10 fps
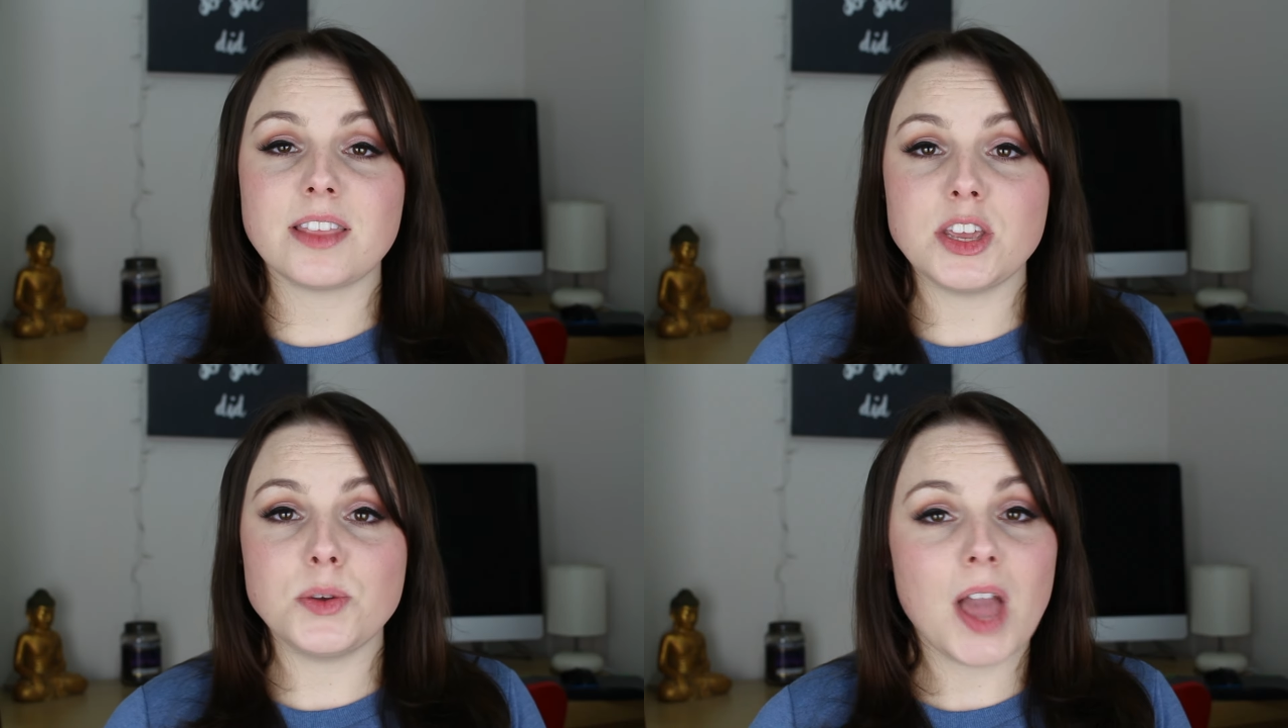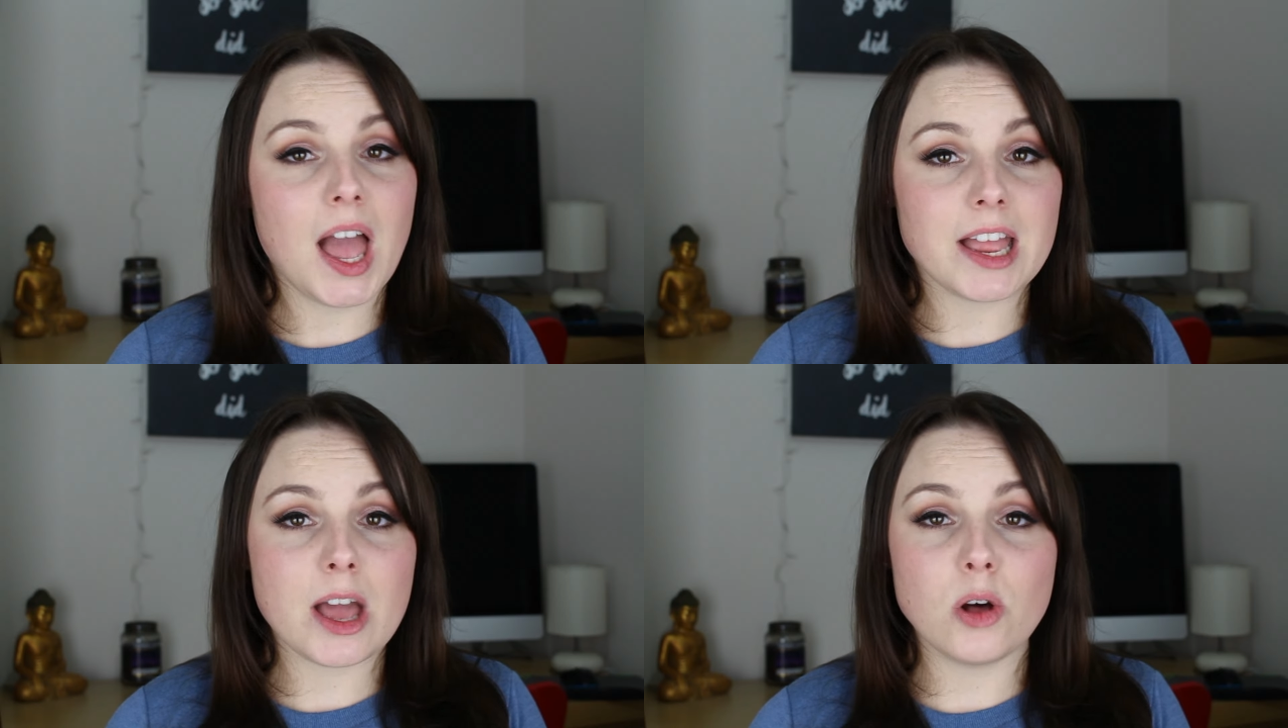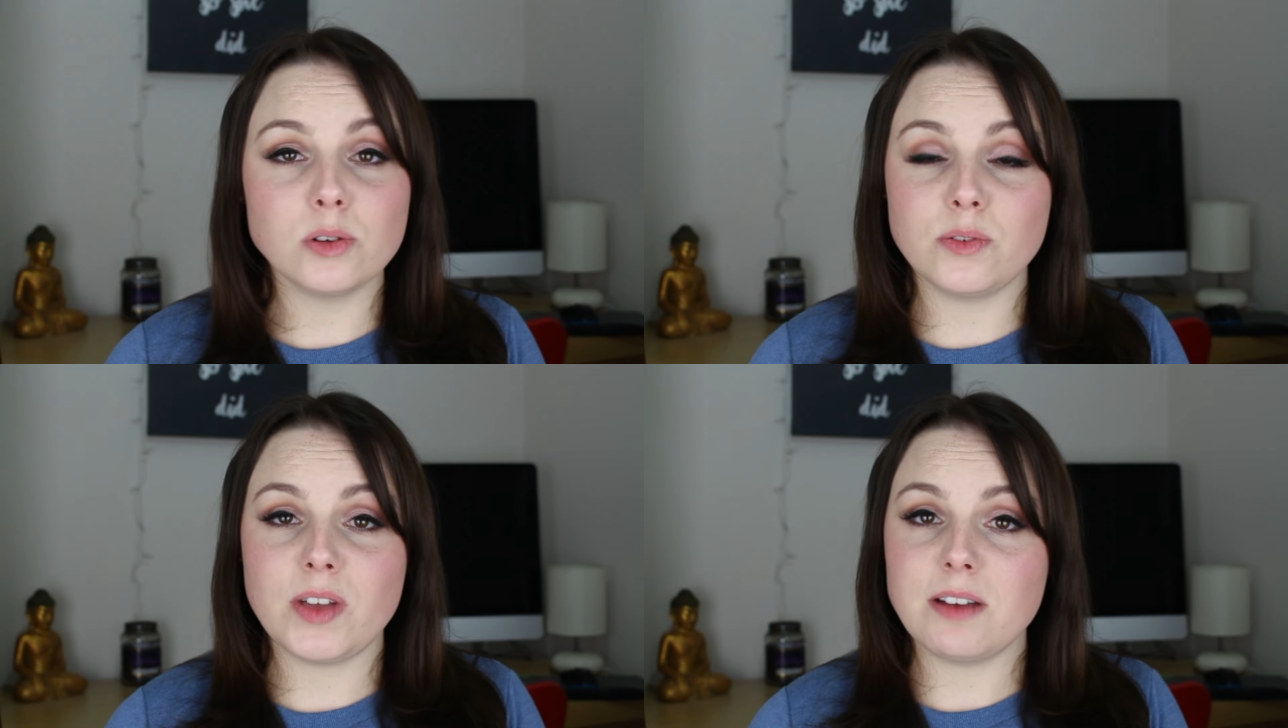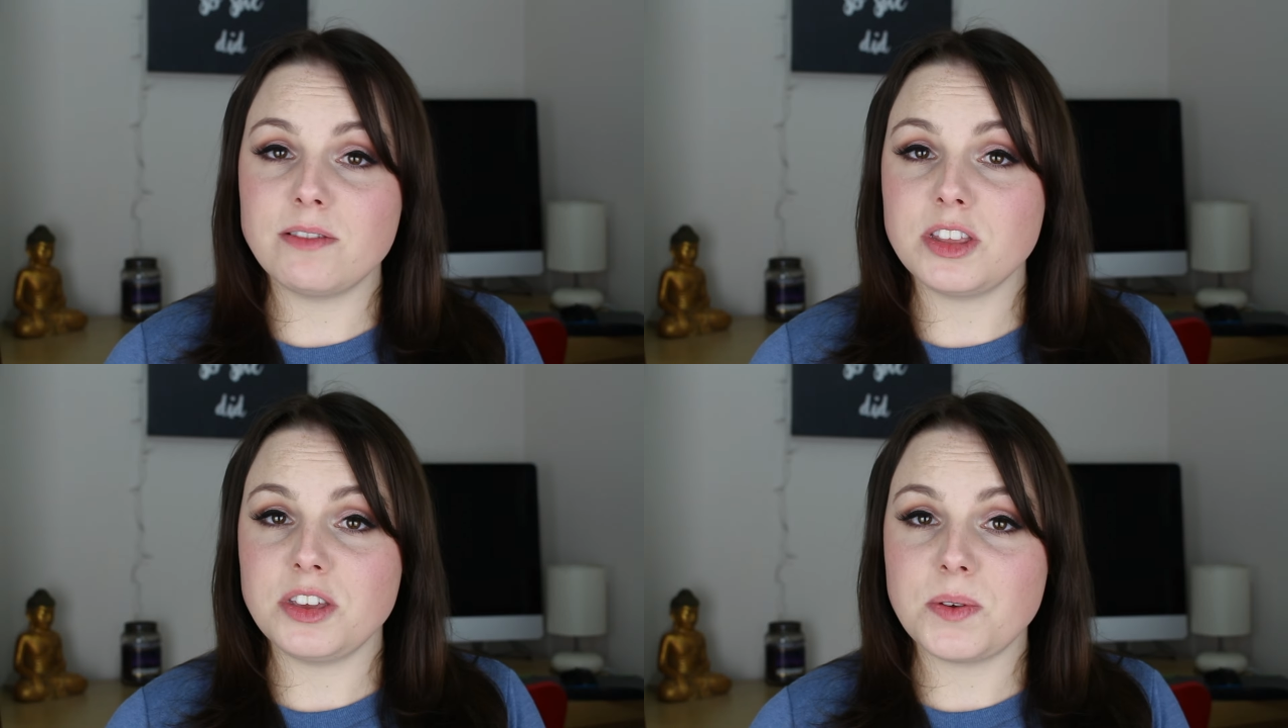that you can get hold of here
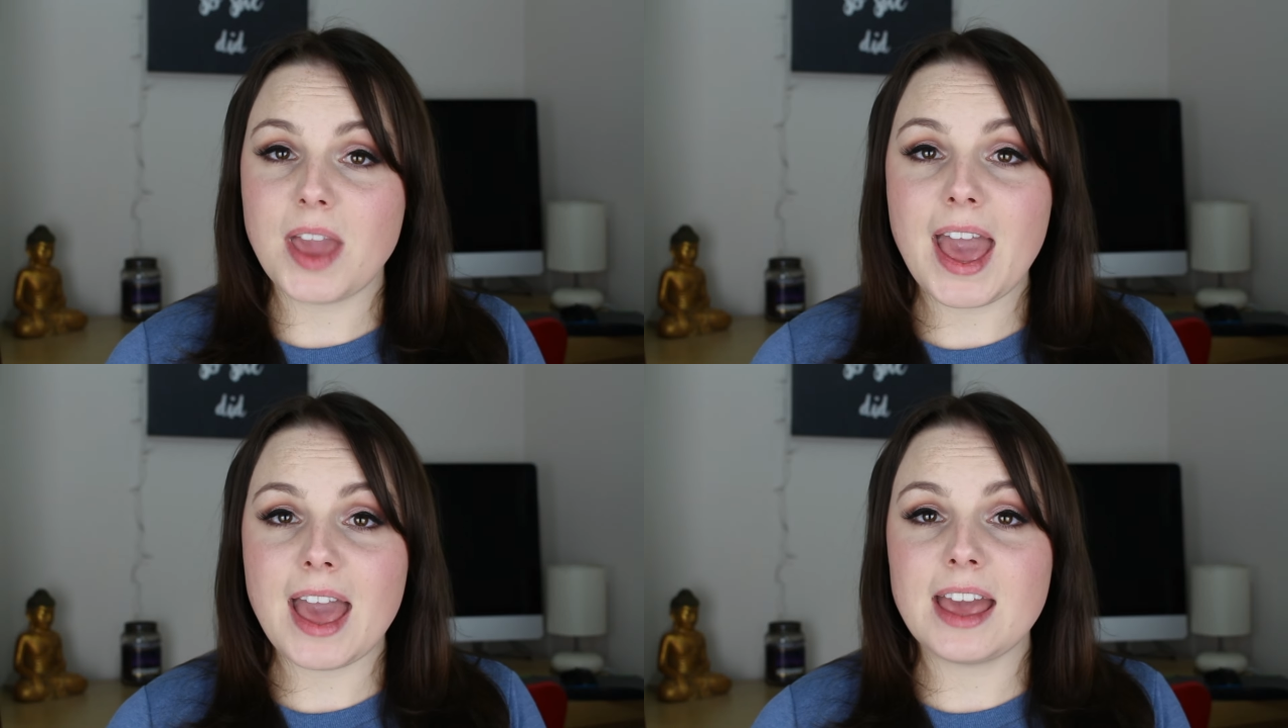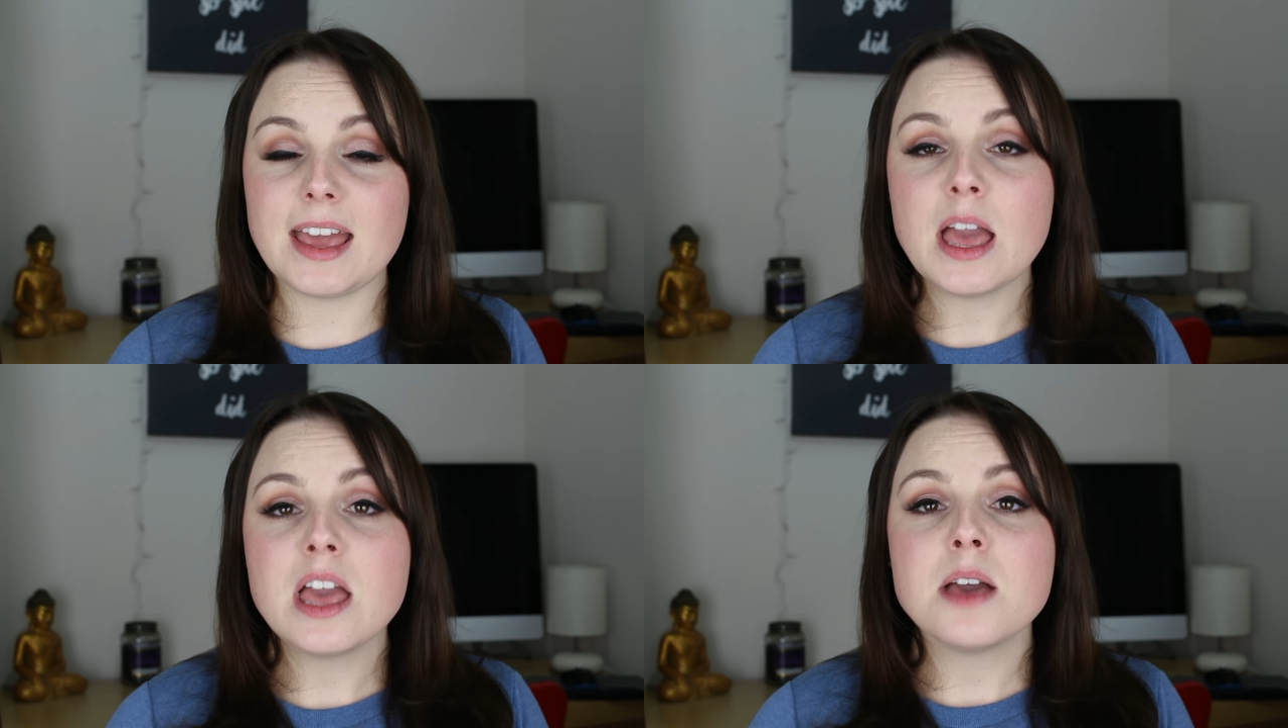in the UK,